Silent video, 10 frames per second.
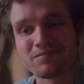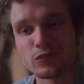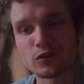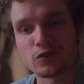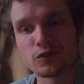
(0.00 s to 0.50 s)

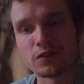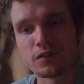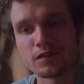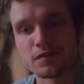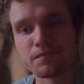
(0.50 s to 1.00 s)
Not good,
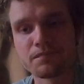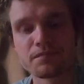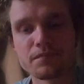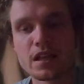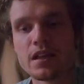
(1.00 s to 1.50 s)
is it?
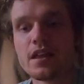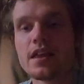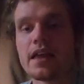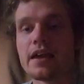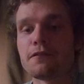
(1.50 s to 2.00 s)

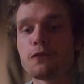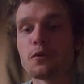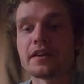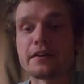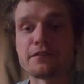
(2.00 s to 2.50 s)
And
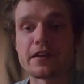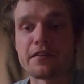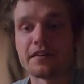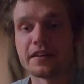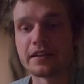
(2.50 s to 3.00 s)
14th
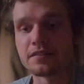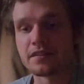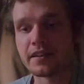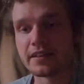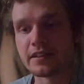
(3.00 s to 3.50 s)
currently,
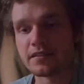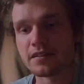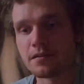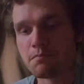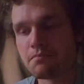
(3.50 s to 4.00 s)
so they need
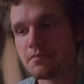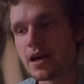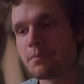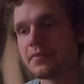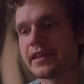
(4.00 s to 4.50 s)
to
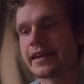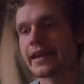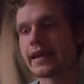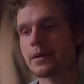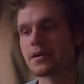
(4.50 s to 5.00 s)
up their
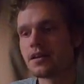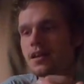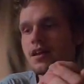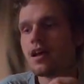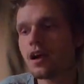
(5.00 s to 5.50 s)
game.
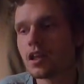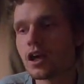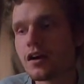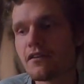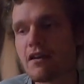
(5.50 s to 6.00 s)
I'm
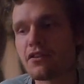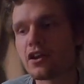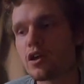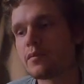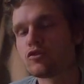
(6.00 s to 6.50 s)
going to go with
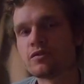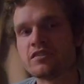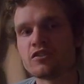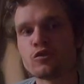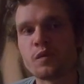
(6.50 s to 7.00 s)
Athletic
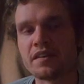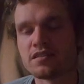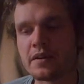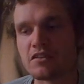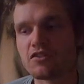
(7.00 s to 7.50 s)
Madrid to win
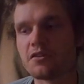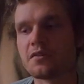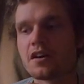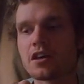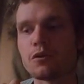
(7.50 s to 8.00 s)
this match,
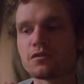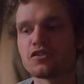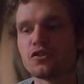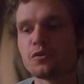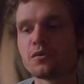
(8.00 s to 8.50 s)
though. A goal
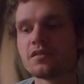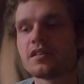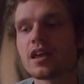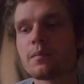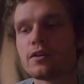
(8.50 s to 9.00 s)
to nil
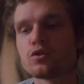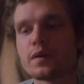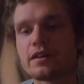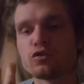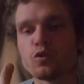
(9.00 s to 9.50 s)
compared
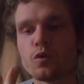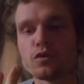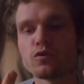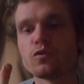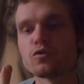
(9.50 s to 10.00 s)
to a 2
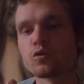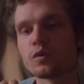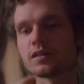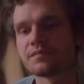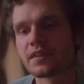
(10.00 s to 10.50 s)
2
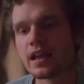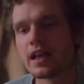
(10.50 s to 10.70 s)
draw.